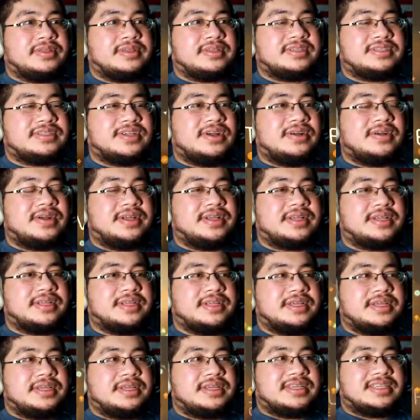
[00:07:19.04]
Sorry,
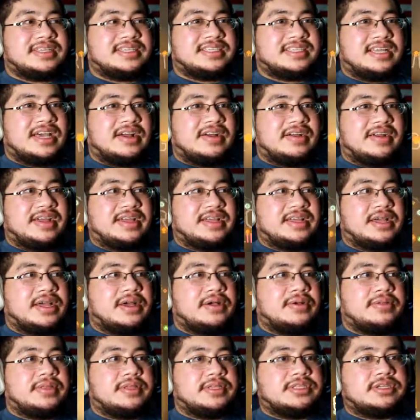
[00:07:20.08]
sorry.
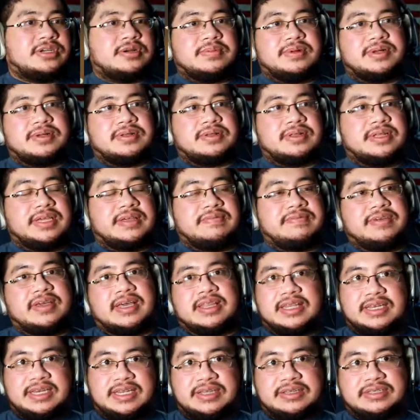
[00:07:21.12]
Oh, the terminal. If you
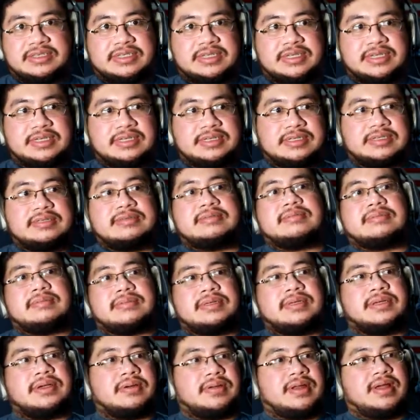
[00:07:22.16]
got the D L Cs,
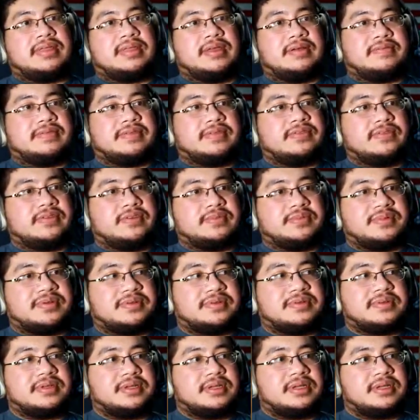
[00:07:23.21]
you go down there for the terminal.